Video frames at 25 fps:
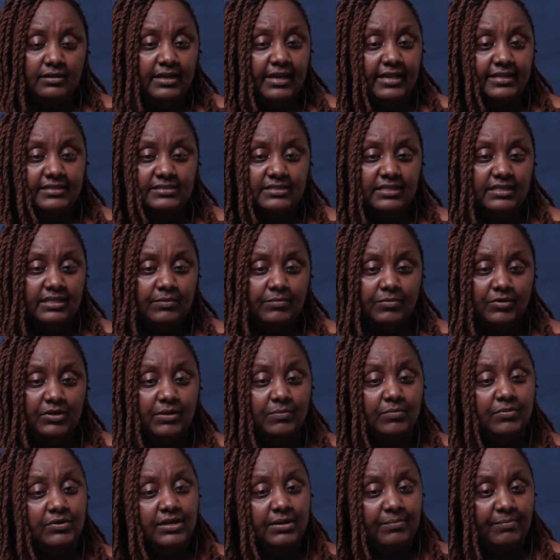let's say, the
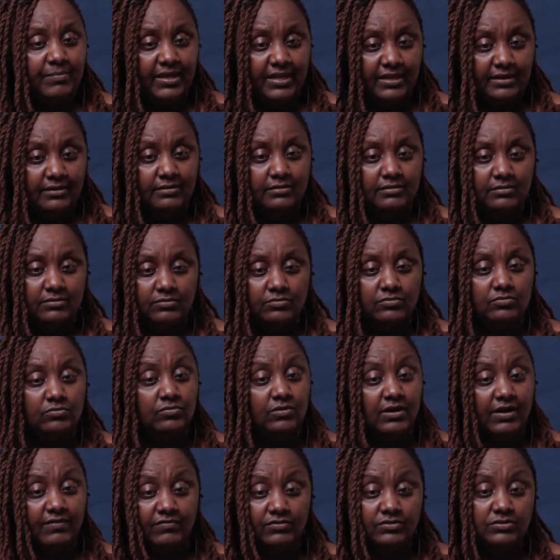border men
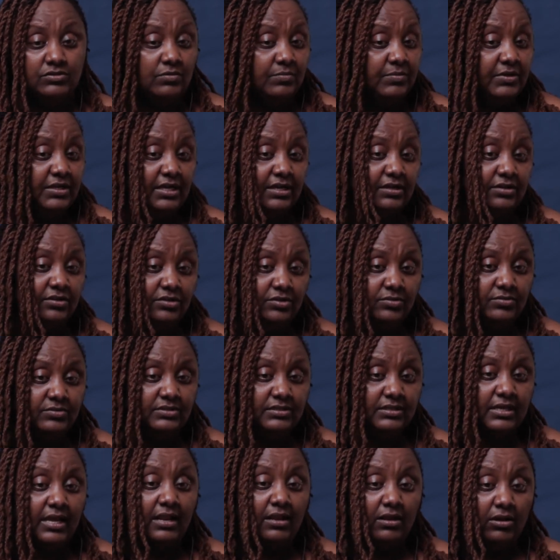who have also been
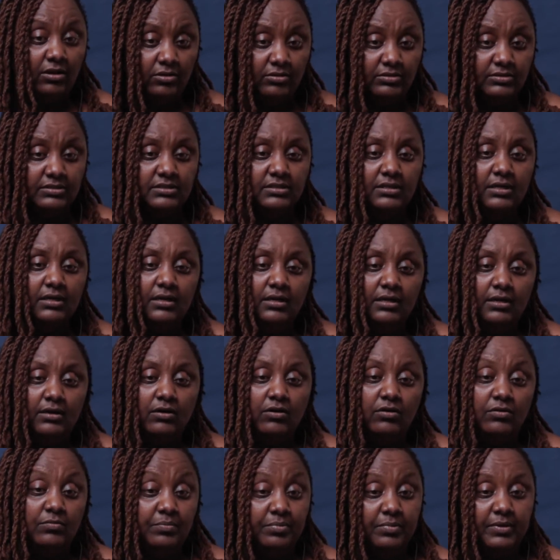accused a lot
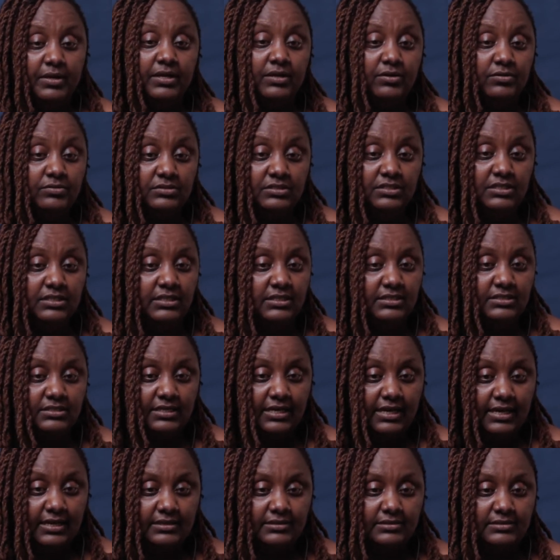on preying on teenage
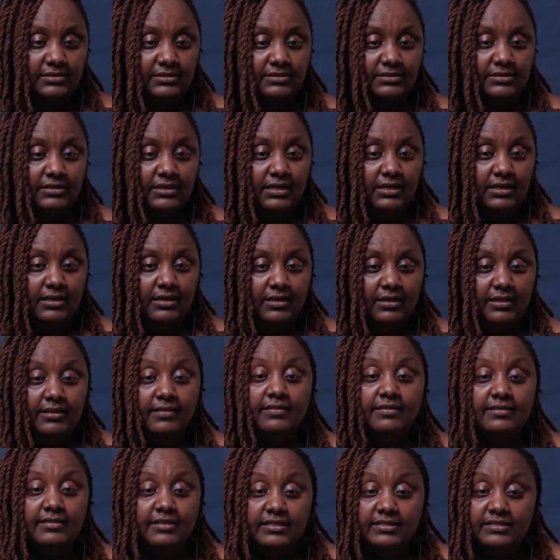girls,
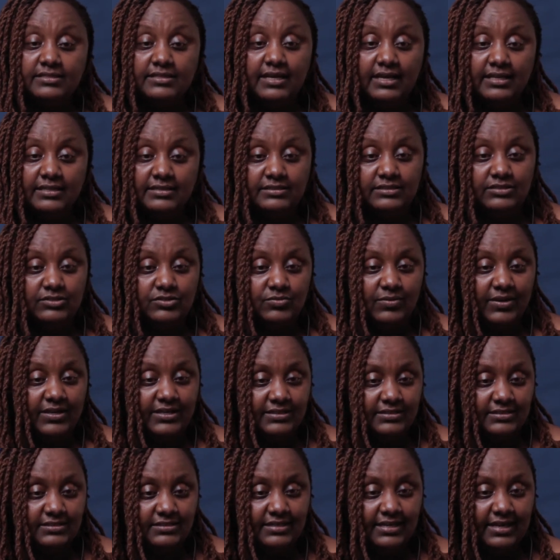these girls need to
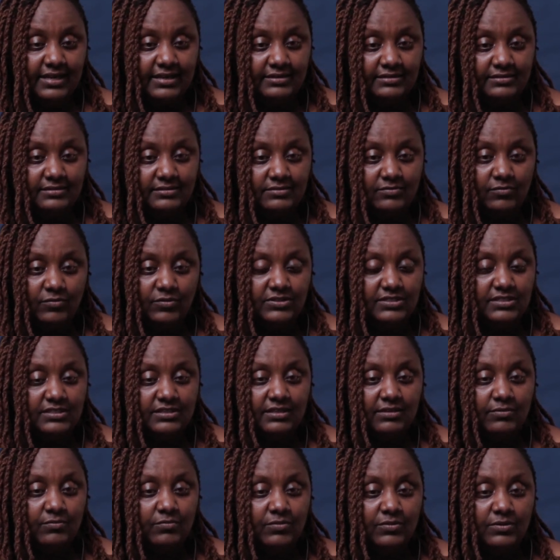understand what
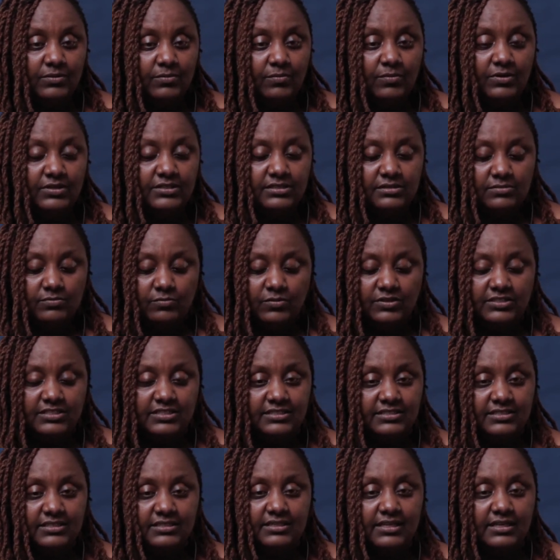
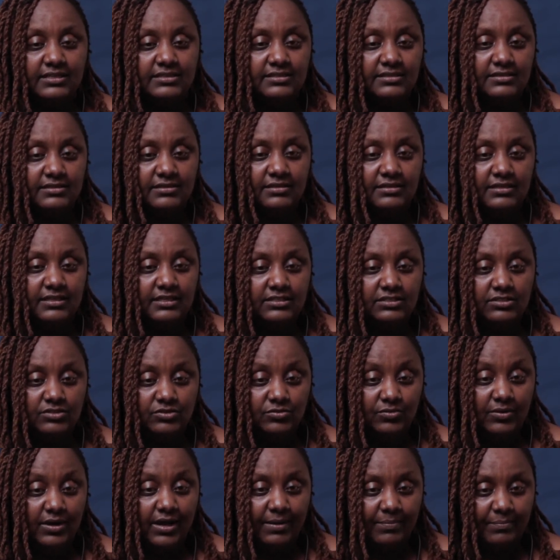is it that needs
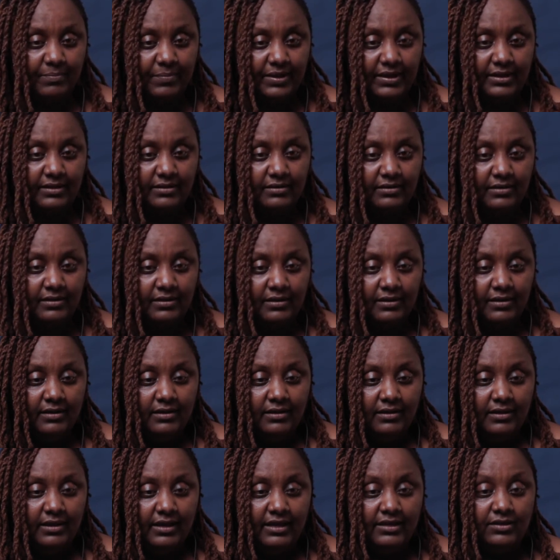to happen.
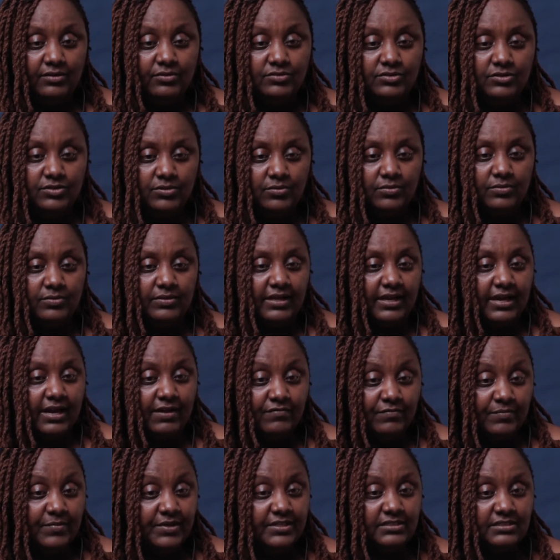And also the
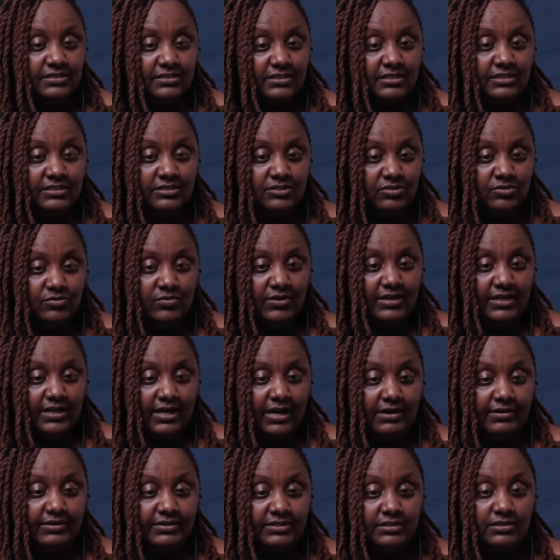government needs to
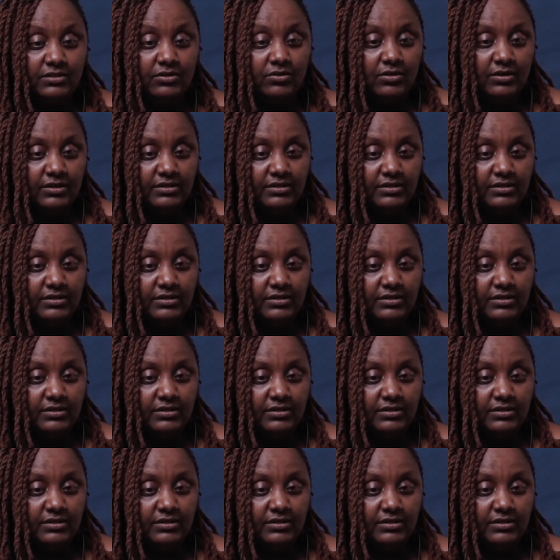encourage,